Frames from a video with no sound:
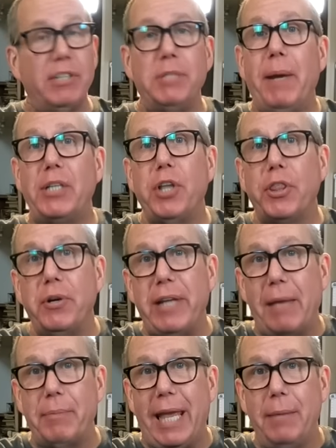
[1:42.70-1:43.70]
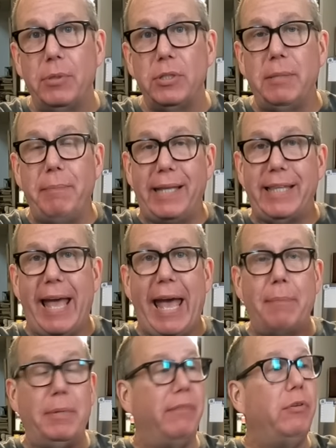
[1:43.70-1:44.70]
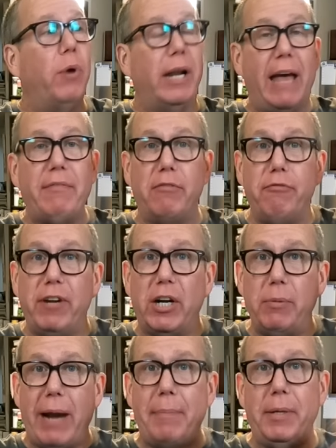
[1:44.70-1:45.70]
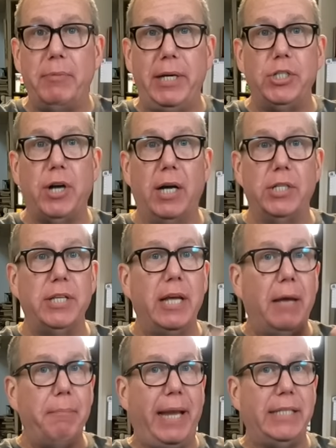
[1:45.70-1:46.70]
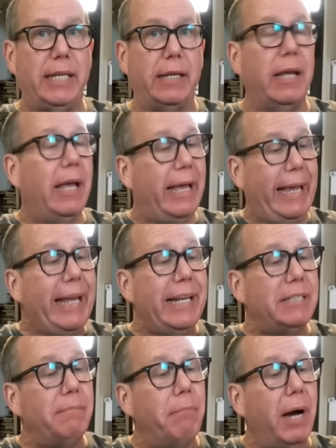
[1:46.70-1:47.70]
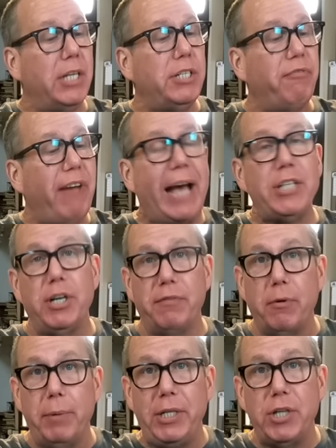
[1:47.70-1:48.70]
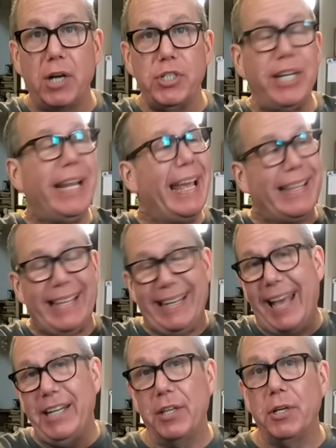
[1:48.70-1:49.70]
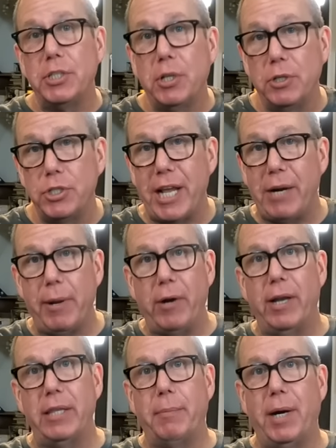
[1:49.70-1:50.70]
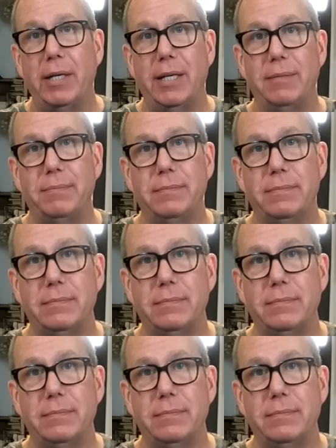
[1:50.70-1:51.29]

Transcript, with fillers: have a special 30 amp cable to make that happen if you want to have a very rapid recharge. Amazing. It is much faster for recharging than any other solar generator on the market.